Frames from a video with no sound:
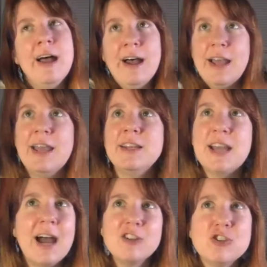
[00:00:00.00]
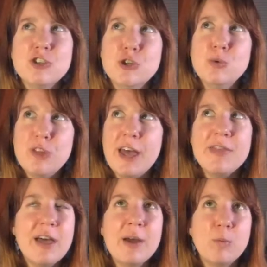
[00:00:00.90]
And, yeah, I just knew then
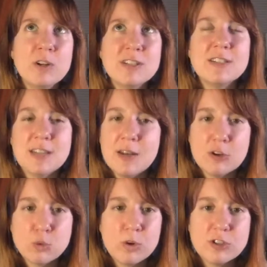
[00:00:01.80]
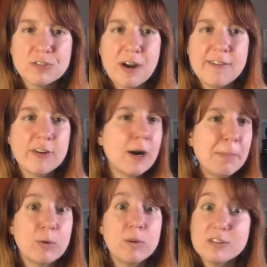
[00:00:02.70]
that once they said there's one survivor, I'm
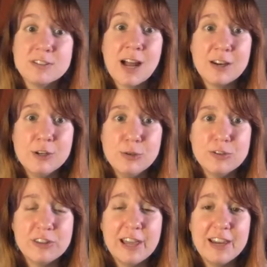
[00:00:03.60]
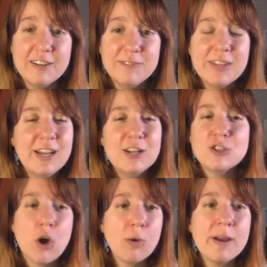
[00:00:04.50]
like, well, it's not Newt then.
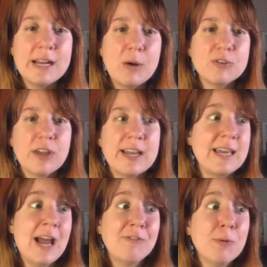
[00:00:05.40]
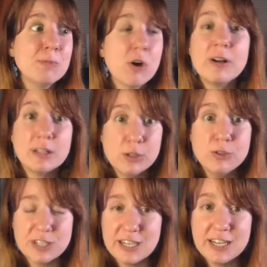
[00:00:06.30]
So already I was like, and Ephraim's already
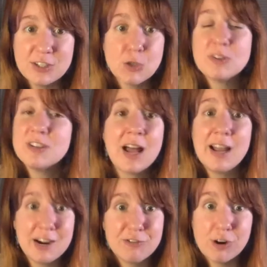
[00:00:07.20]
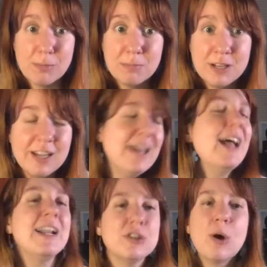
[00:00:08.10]
losing it, so it's not Ephraim.
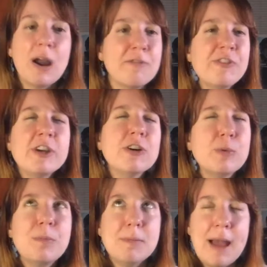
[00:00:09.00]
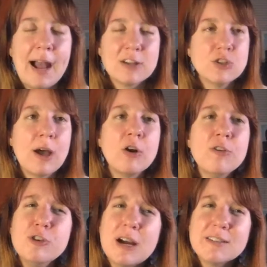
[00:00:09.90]
And so I figured it would be Max. So I don't know
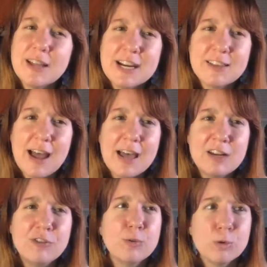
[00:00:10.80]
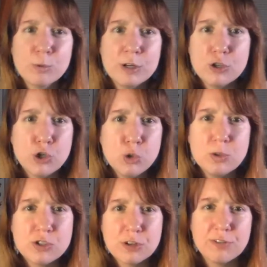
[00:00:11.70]
if you guys like that, if it ruined who
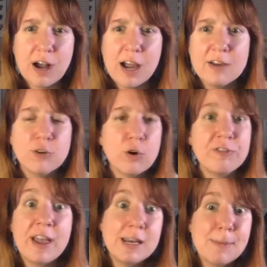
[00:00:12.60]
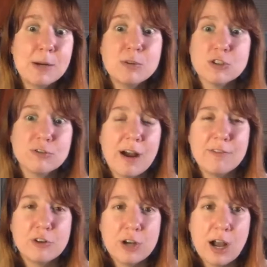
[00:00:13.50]
would survive or if anybody would
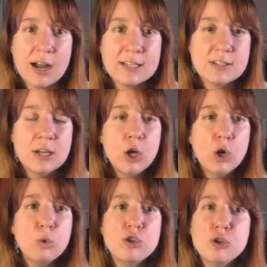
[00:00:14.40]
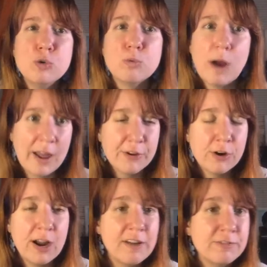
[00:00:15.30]
survive or not. Would you
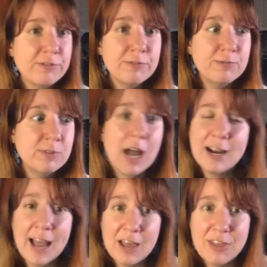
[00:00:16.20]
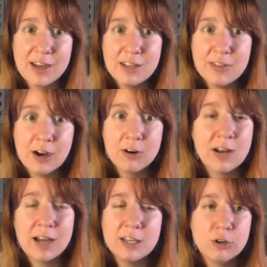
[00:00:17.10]
rather have not had that in there,
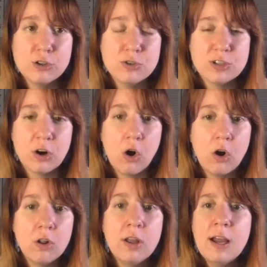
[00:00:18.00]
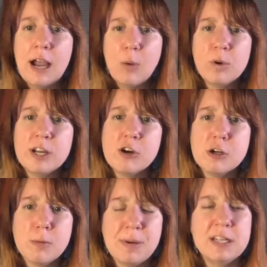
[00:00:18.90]
not introduced at all? I want to hear
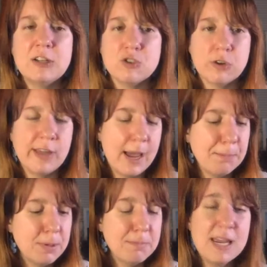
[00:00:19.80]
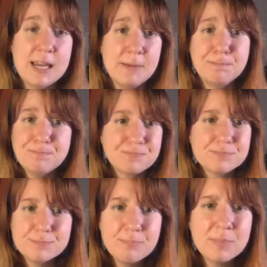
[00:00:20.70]
your opinions on that. But me,
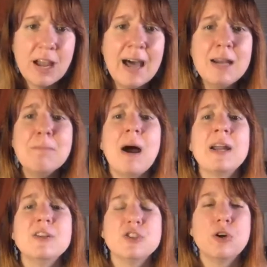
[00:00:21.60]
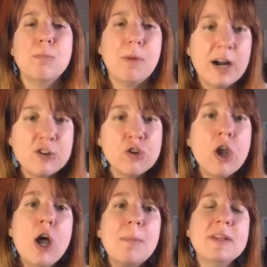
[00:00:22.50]
I didn't mind it so much,
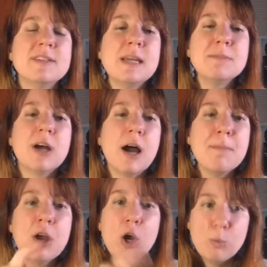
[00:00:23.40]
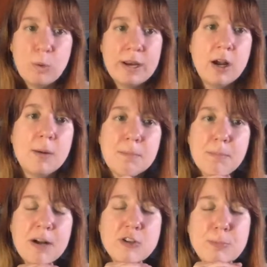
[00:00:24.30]
but at the same time, when
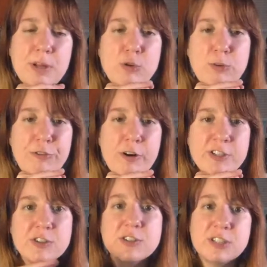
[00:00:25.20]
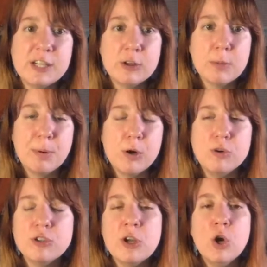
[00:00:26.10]
Monster Blood is referring to the scene on the boat,